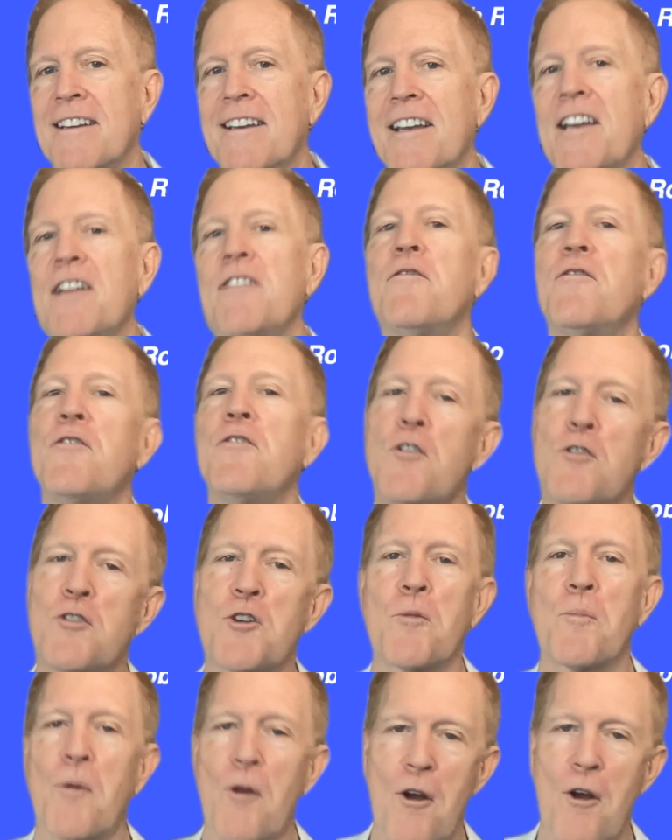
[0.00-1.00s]
in future
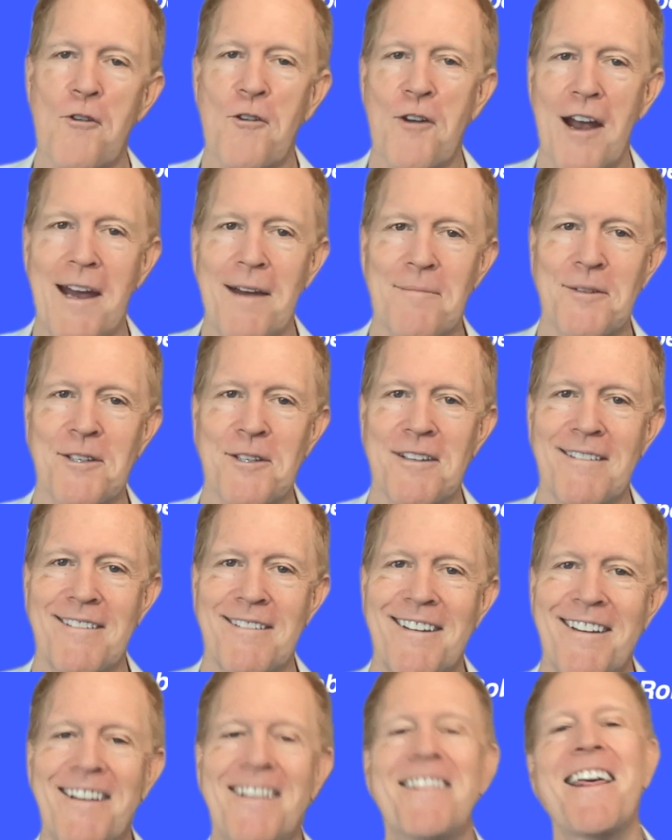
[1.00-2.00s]
programs.
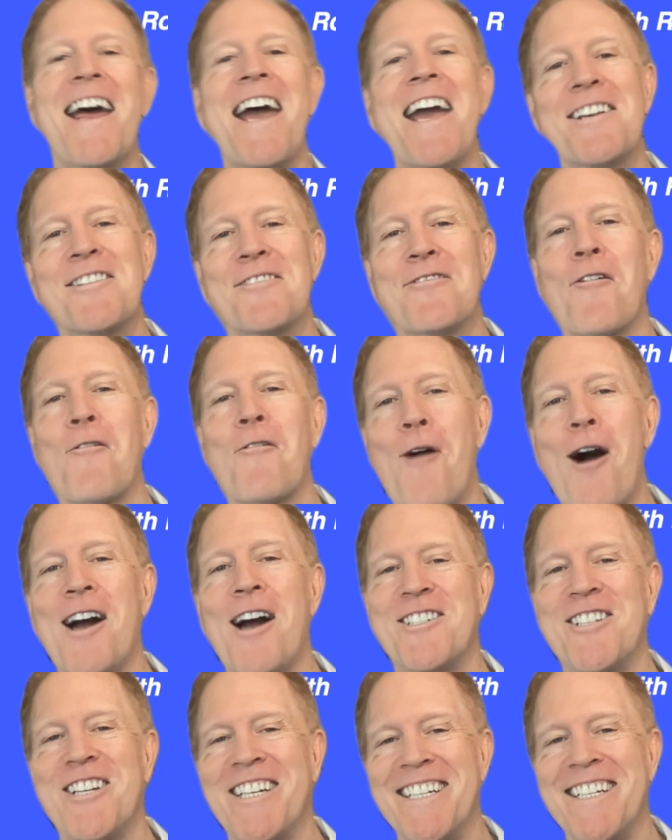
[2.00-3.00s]
Thanks for
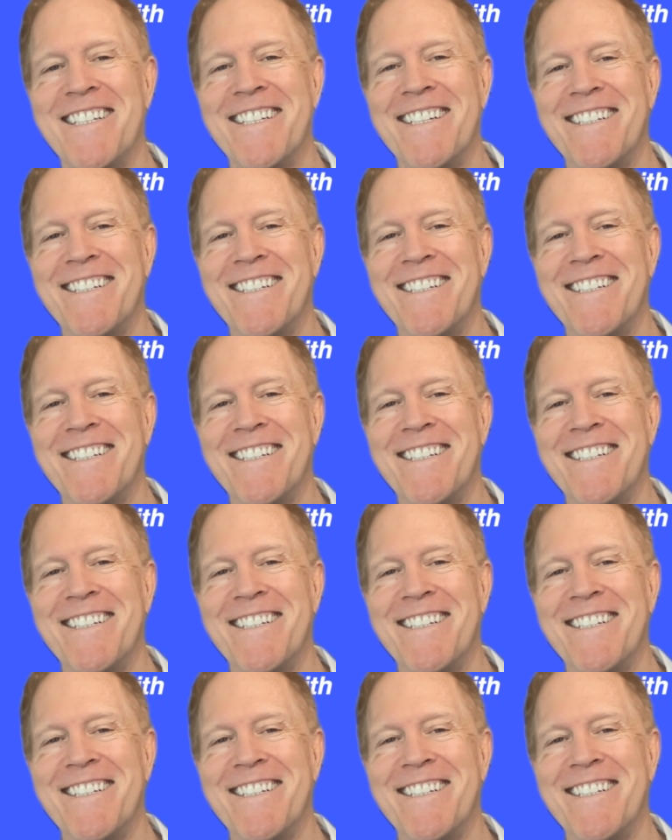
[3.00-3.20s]
watching.